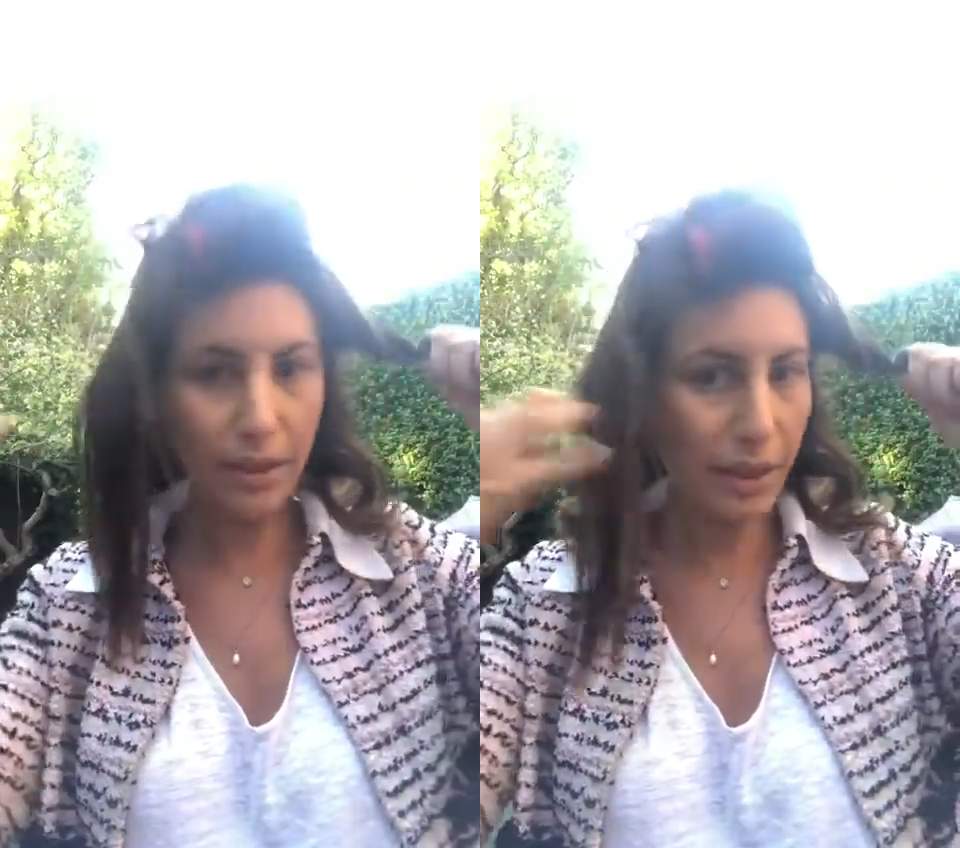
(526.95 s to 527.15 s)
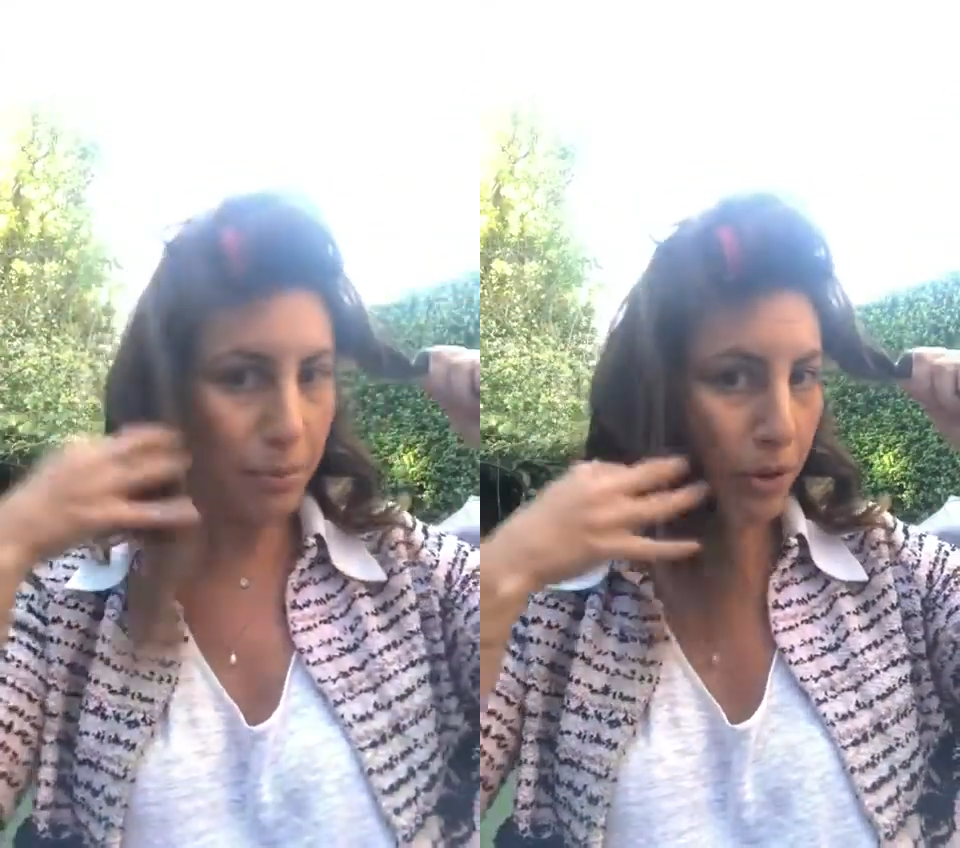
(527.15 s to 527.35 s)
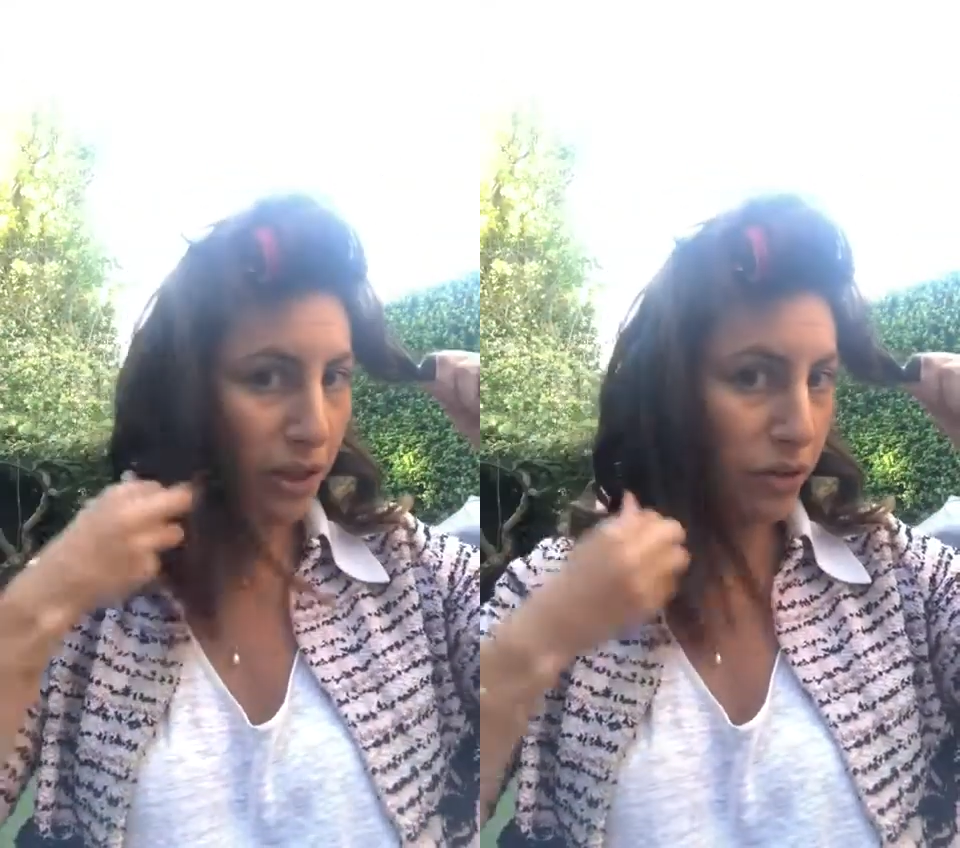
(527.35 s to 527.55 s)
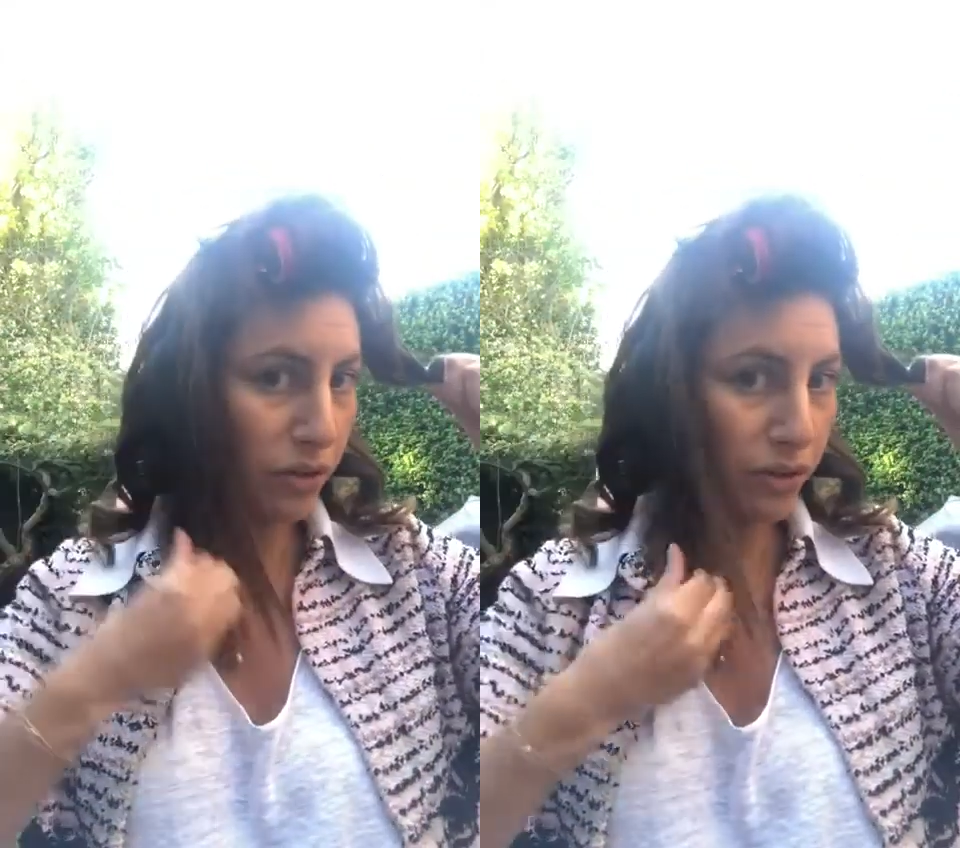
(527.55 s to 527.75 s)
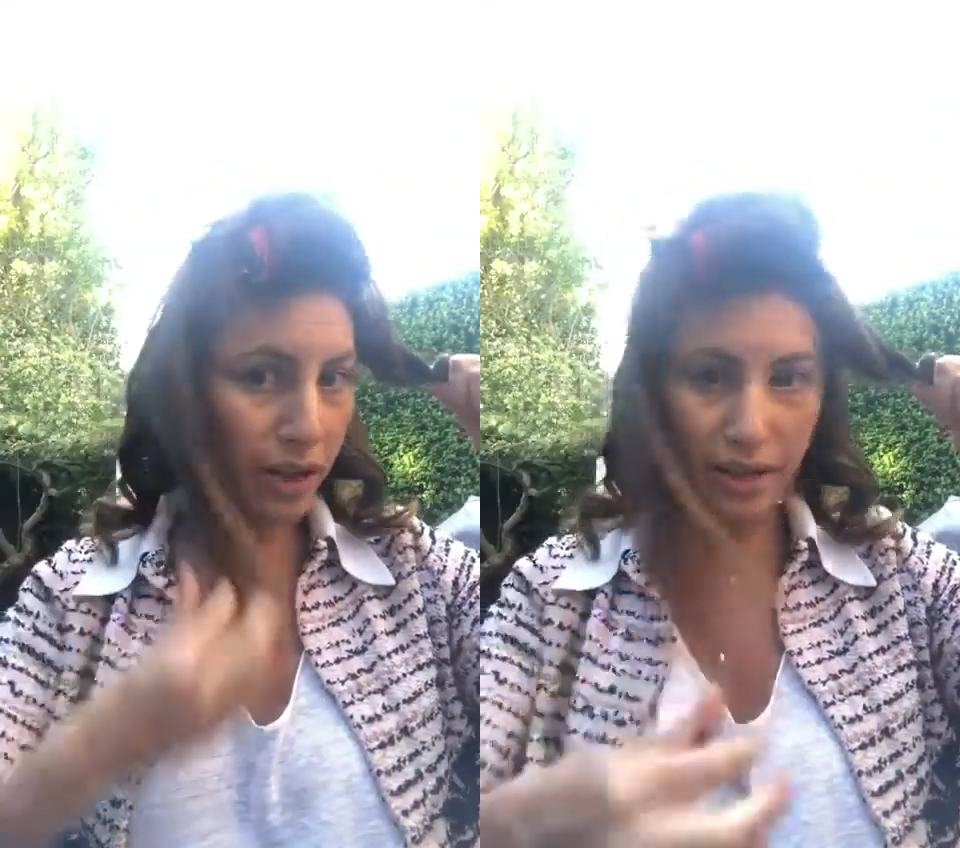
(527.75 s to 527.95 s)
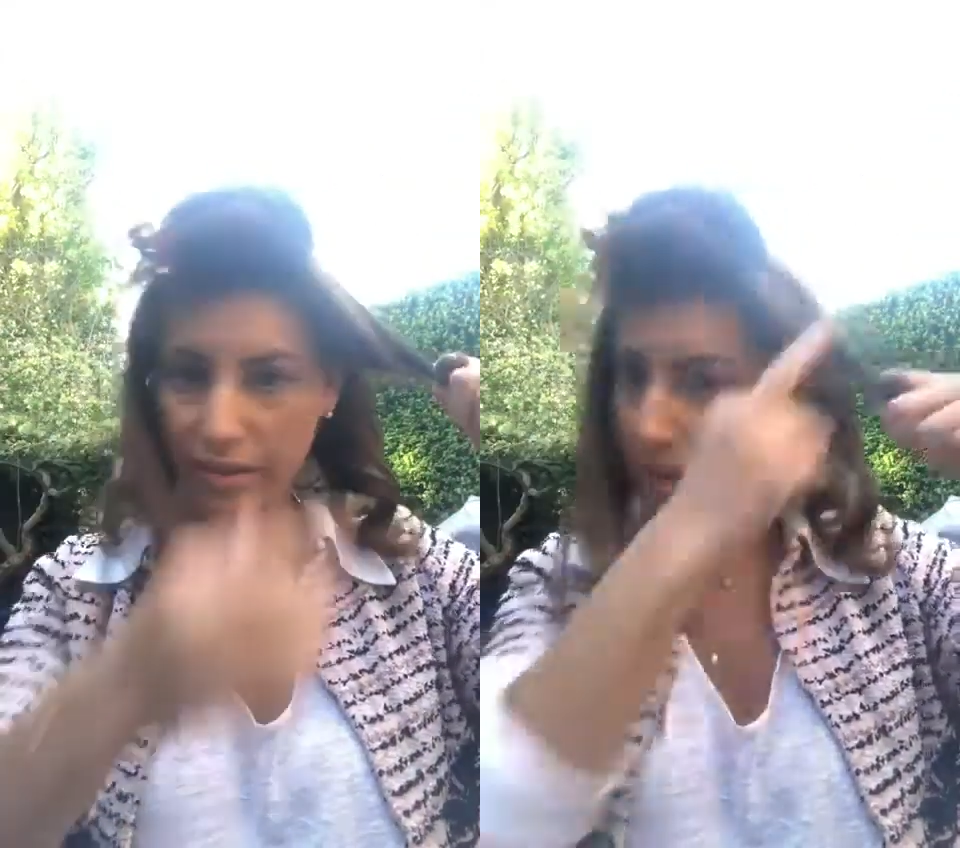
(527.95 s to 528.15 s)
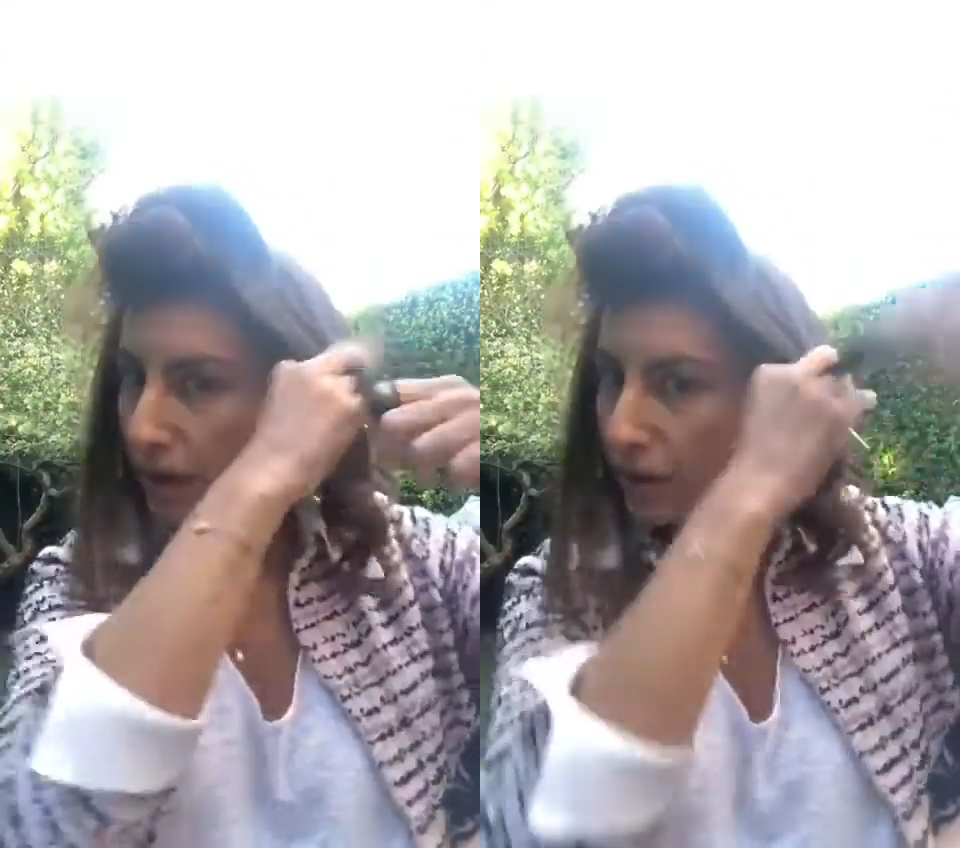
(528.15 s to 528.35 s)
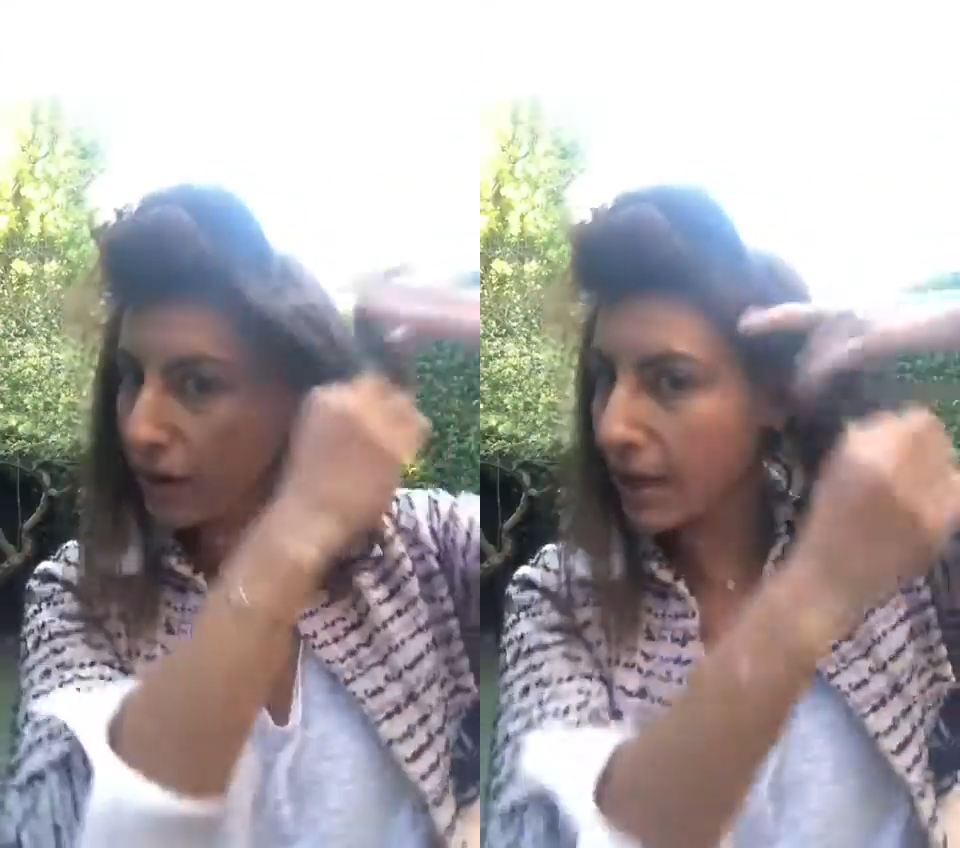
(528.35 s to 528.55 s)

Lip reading: then bring your sides down